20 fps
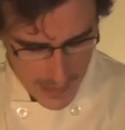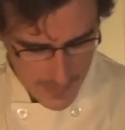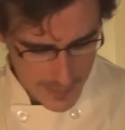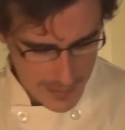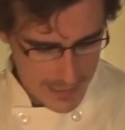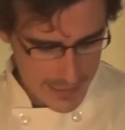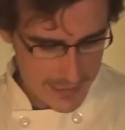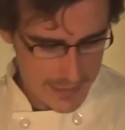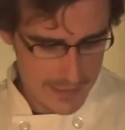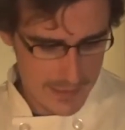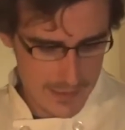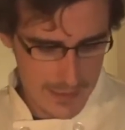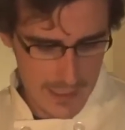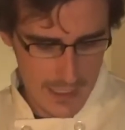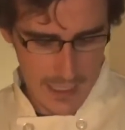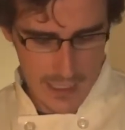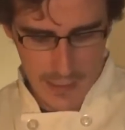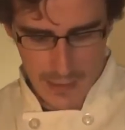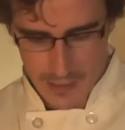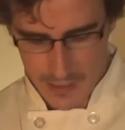I mean, I could
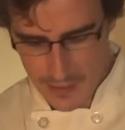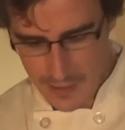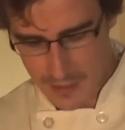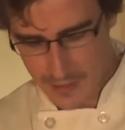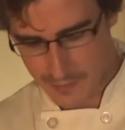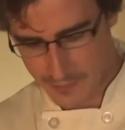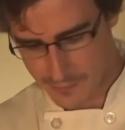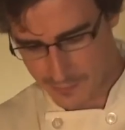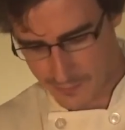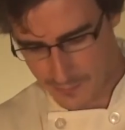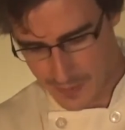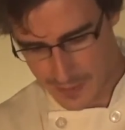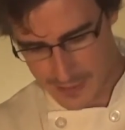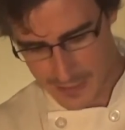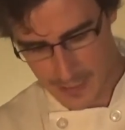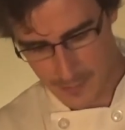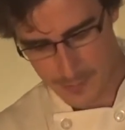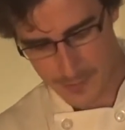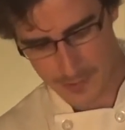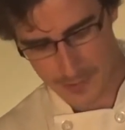see eating it if,
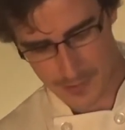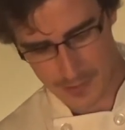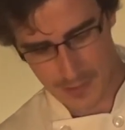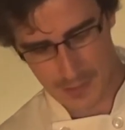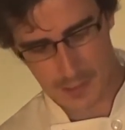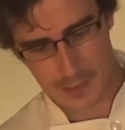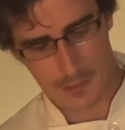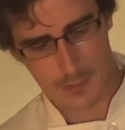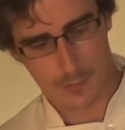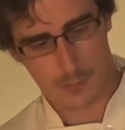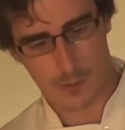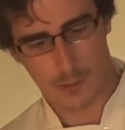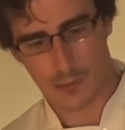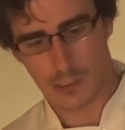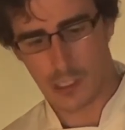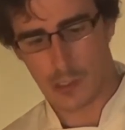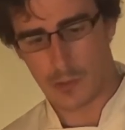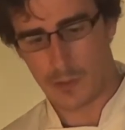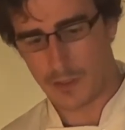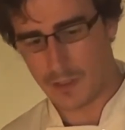like, I was,
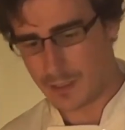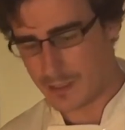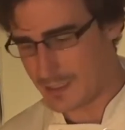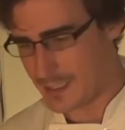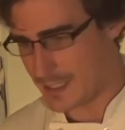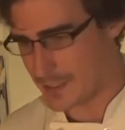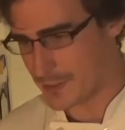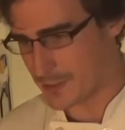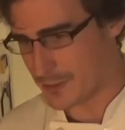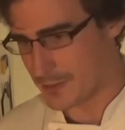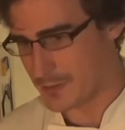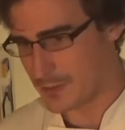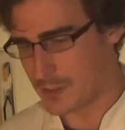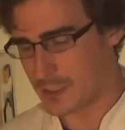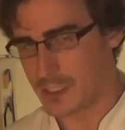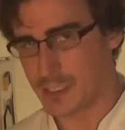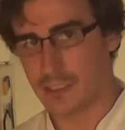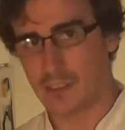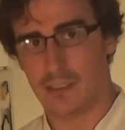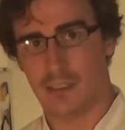alone in the
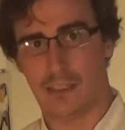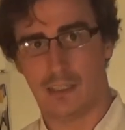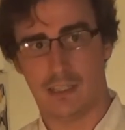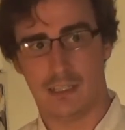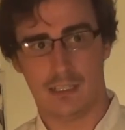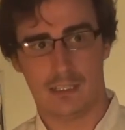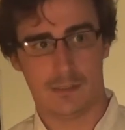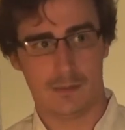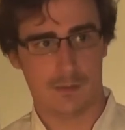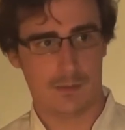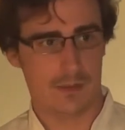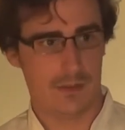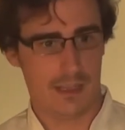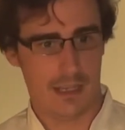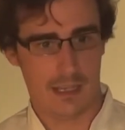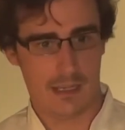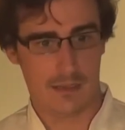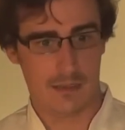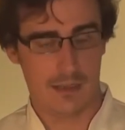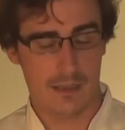desert,
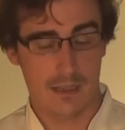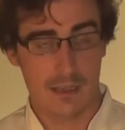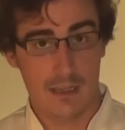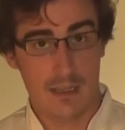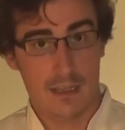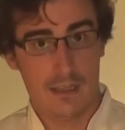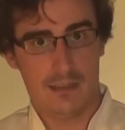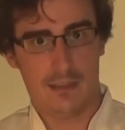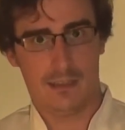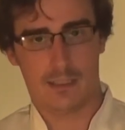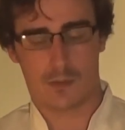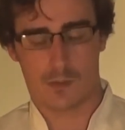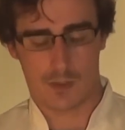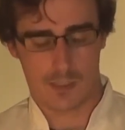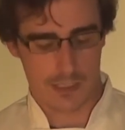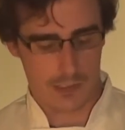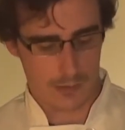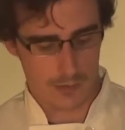and this was the